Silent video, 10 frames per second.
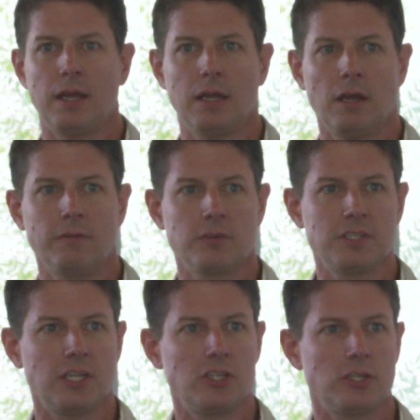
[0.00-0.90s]
a
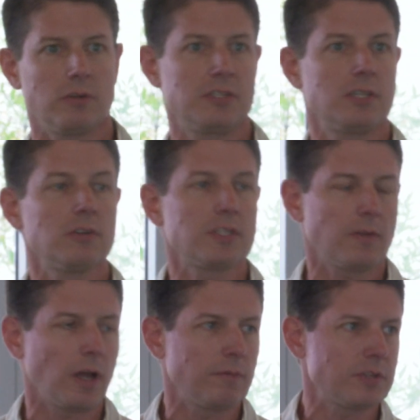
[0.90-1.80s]
conversation or a series
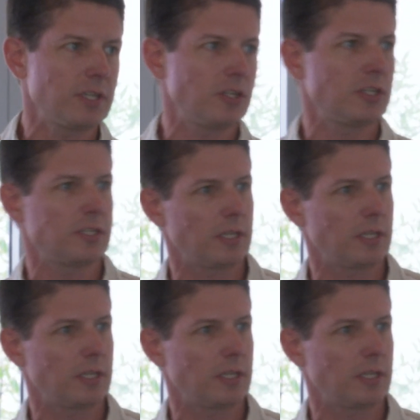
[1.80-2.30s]
of conversations